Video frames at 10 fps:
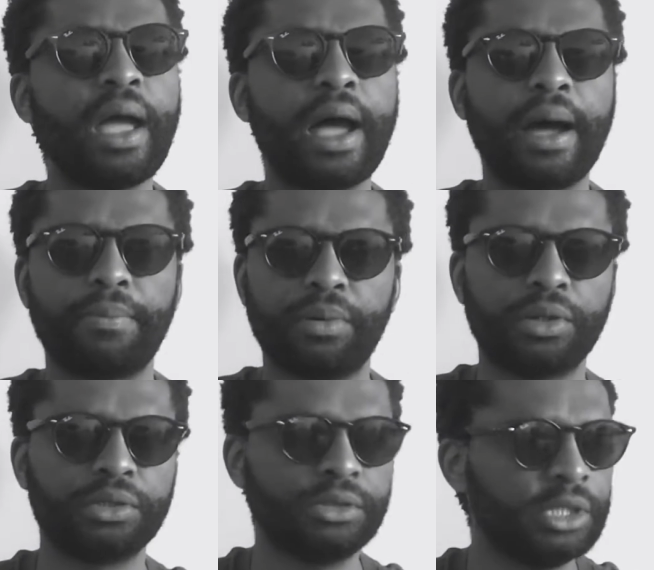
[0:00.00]

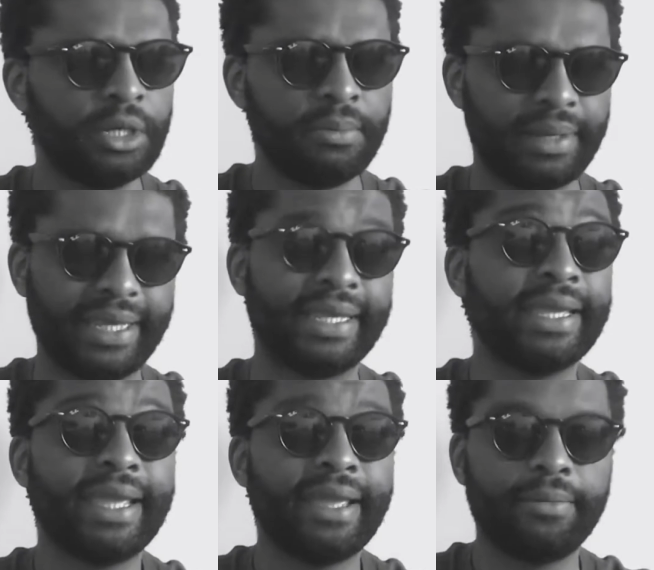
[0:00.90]
Apple Play.
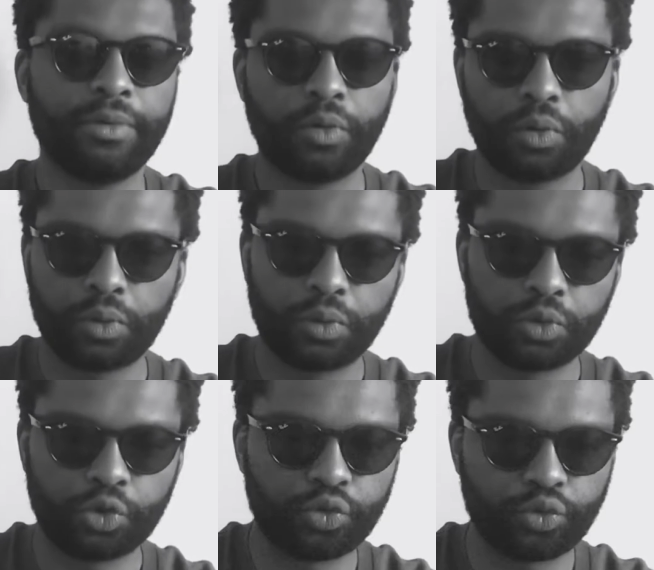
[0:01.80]

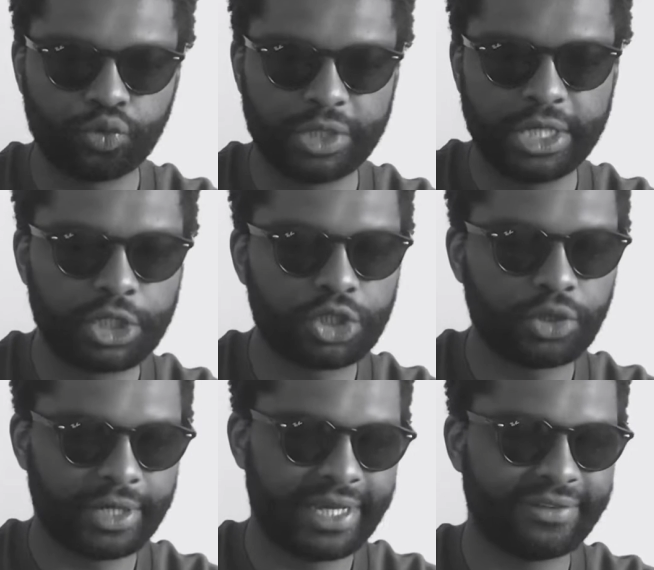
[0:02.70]
You need to
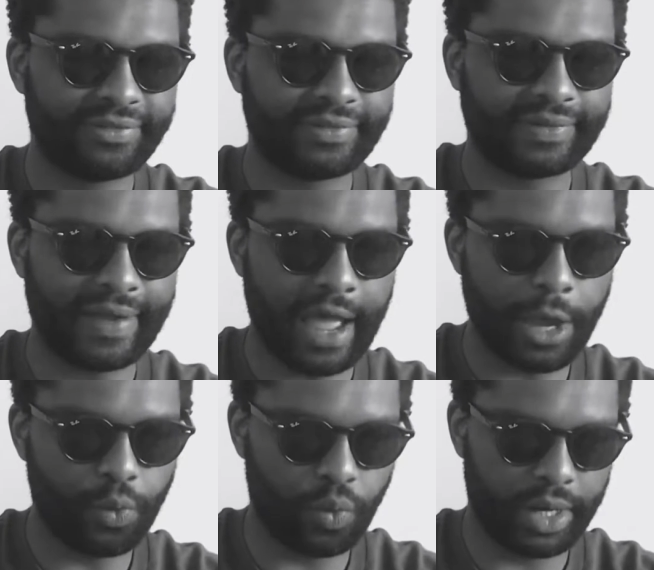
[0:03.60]
have
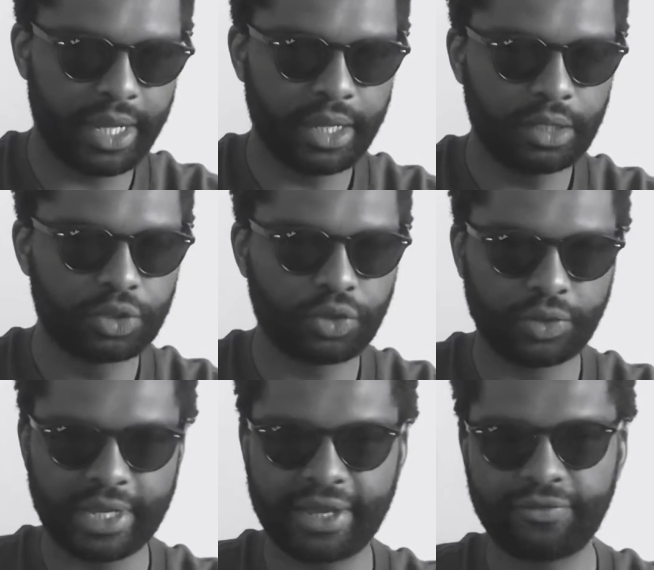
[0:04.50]
hardware to
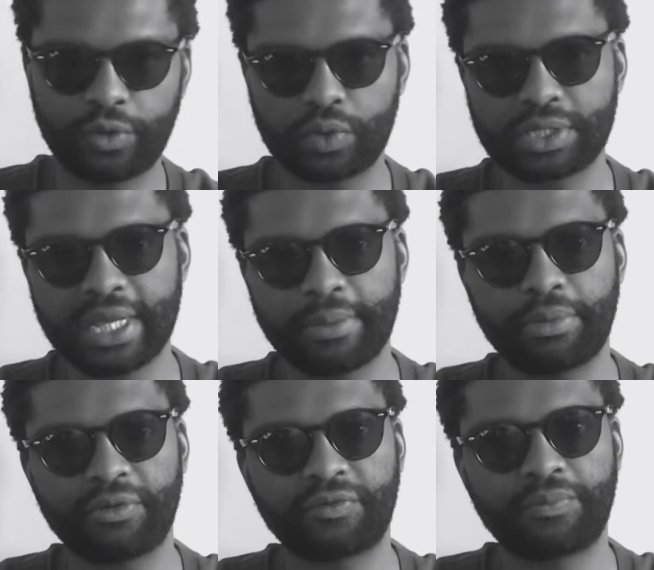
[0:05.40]
have those type
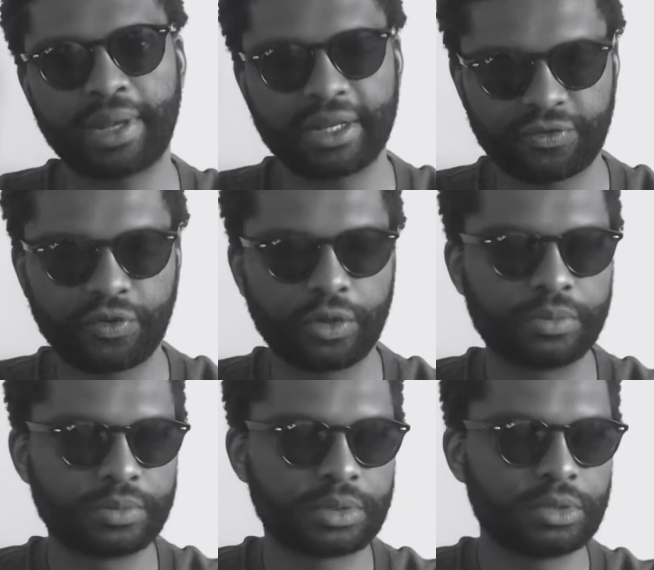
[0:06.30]
of
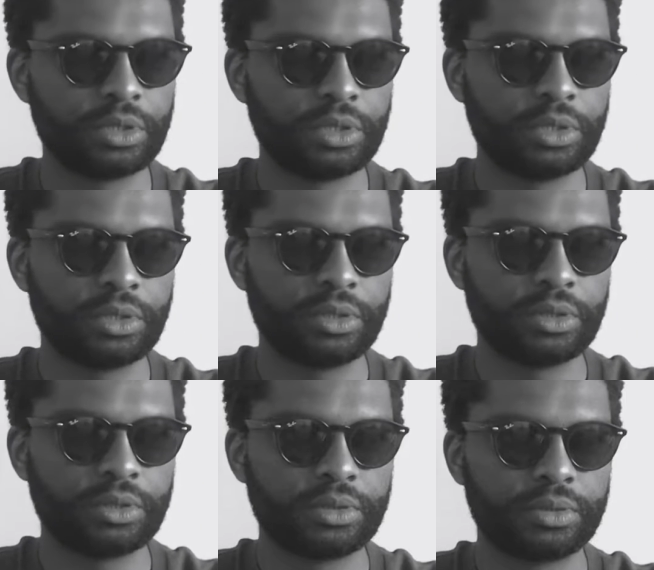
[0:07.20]
platforms
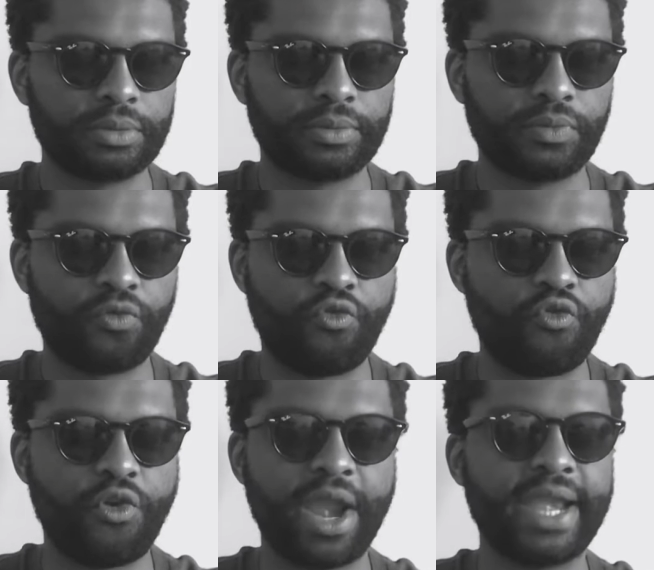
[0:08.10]

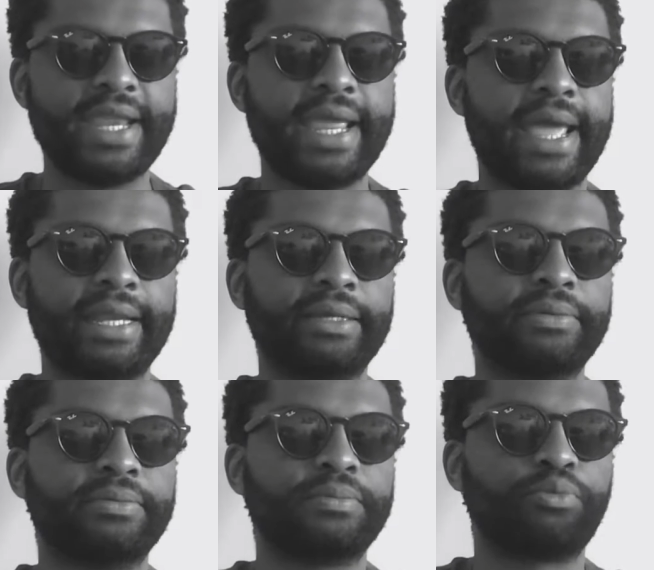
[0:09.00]
ready and
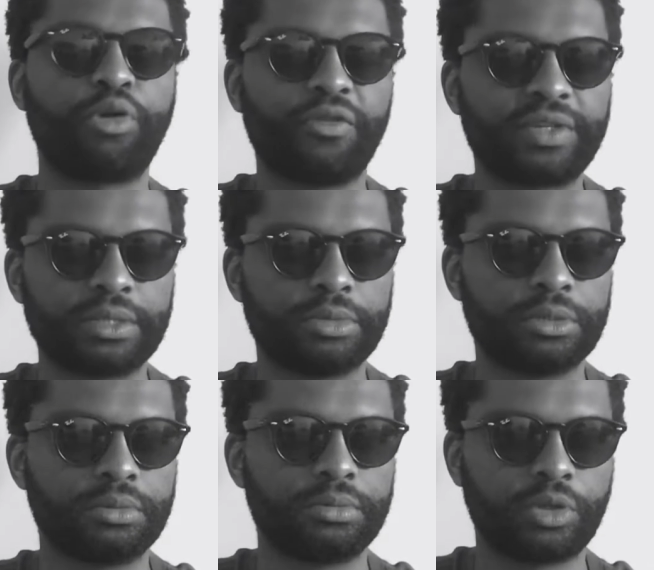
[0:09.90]
profitable,
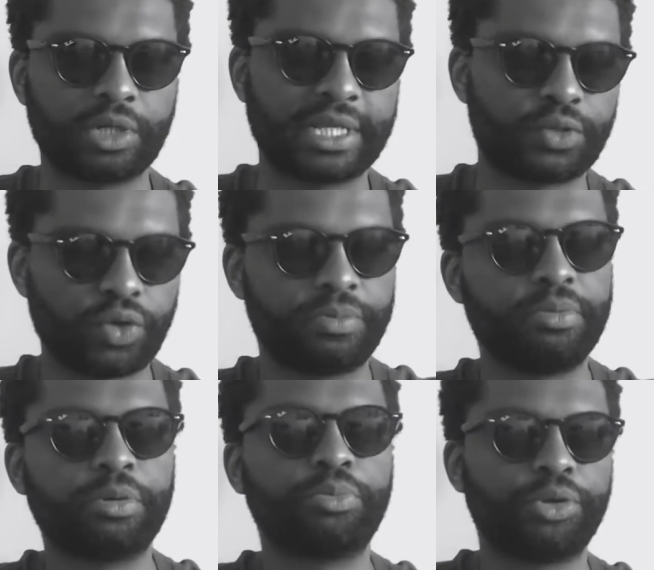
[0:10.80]
because that's where
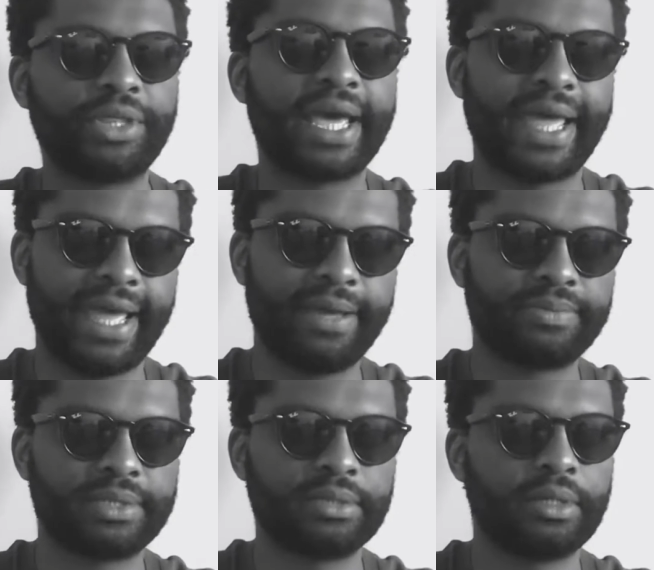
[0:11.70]
people put their
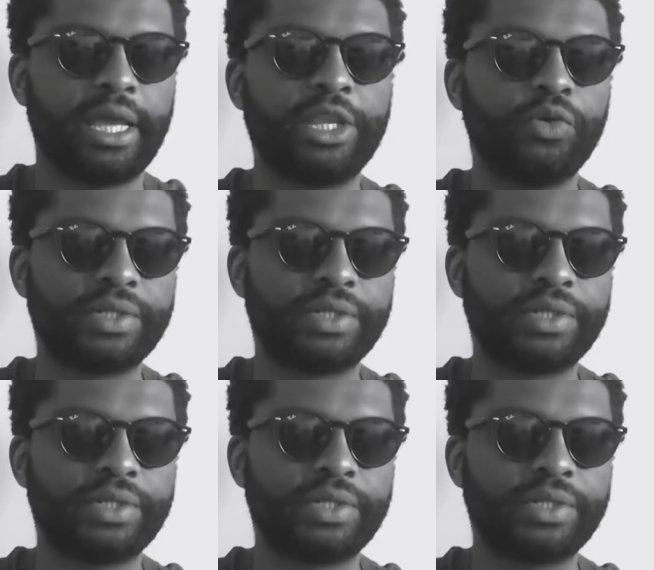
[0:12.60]
apps and you